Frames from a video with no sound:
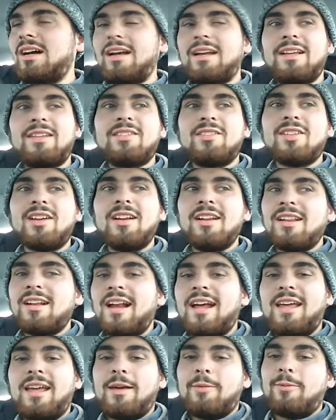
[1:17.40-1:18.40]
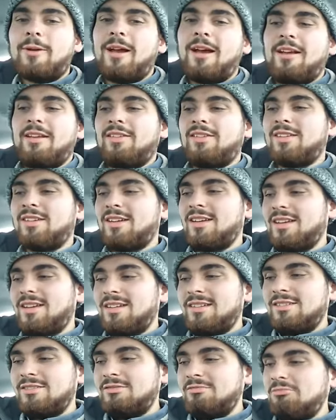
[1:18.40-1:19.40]
excited I am, guys.
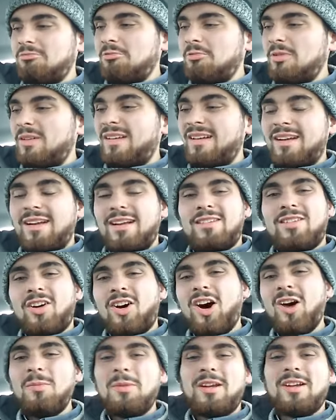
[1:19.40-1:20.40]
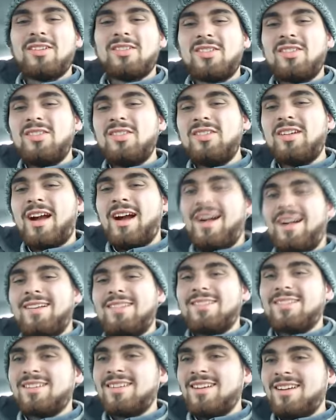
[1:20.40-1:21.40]
You, it's all because of you
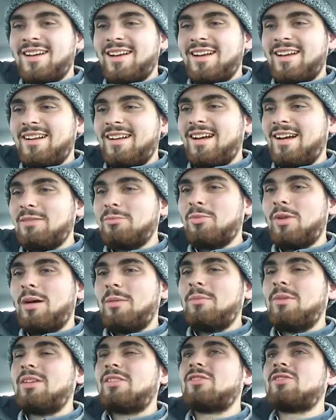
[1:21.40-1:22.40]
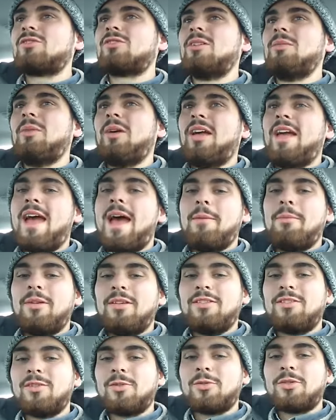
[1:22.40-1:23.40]
guys and I'm, I'm extremely
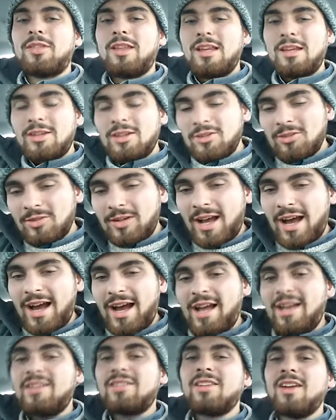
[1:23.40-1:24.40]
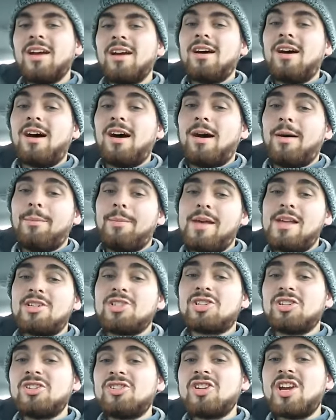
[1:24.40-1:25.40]
happy. So thank you guys. Uh, make
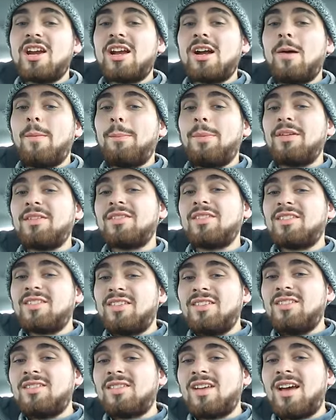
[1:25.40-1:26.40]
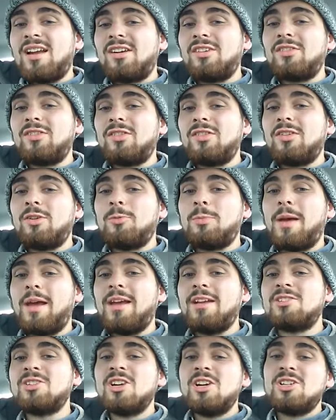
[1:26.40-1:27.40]
sure you check out Business Insider's YouTube
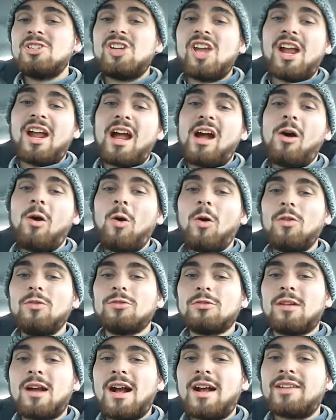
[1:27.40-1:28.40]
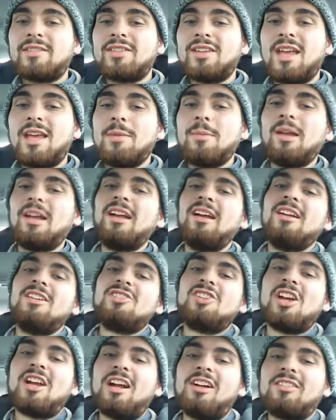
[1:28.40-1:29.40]
page. Check out Holden Rocks Gaming.
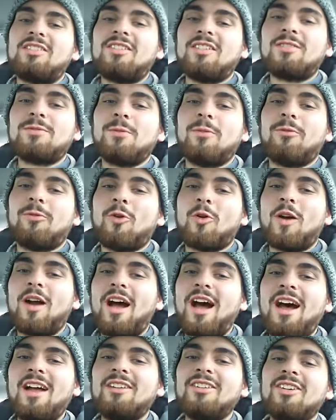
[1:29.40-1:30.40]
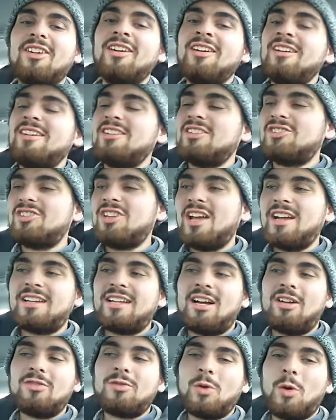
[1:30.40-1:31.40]
Check out 644 Honda. And check
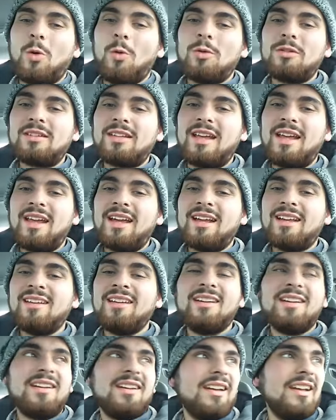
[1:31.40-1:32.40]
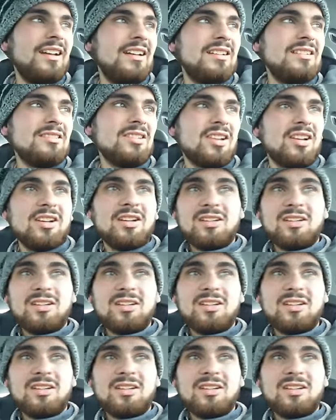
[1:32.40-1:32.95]
out Do It With Dan. And